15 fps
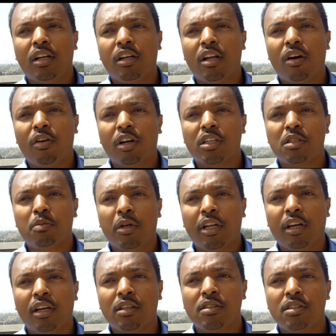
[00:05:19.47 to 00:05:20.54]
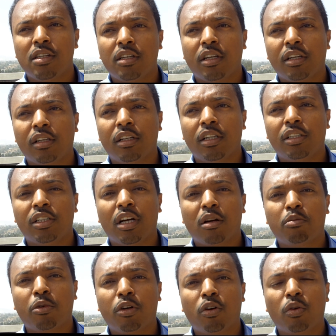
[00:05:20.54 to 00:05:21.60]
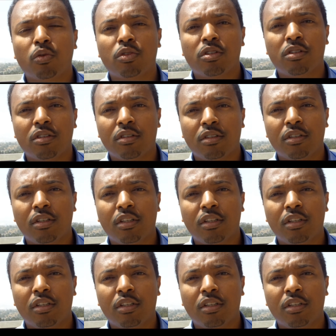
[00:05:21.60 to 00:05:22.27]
now experiencing a sharp growth